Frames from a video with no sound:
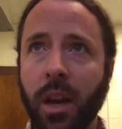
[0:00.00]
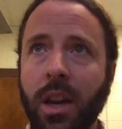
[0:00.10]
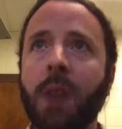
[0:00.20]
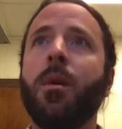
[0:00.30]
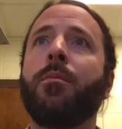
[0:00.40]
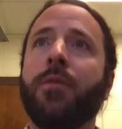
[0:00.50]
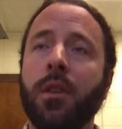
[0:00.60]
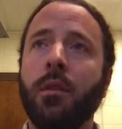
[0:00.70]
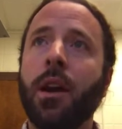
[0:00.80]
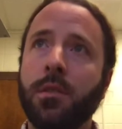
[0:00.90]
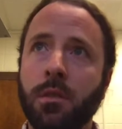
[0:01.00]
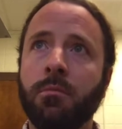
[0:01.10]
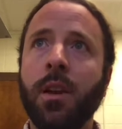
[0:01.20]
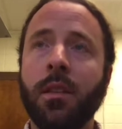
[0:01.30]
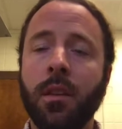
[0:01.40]
come up for you as you
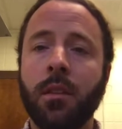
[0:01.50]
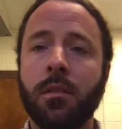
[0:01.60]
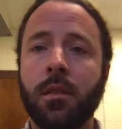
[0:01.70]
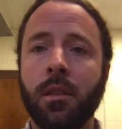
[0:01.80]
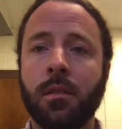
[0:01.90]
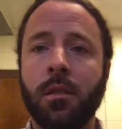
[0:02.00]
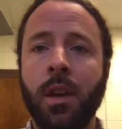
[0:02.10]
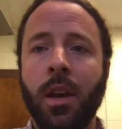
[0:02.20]
read these things.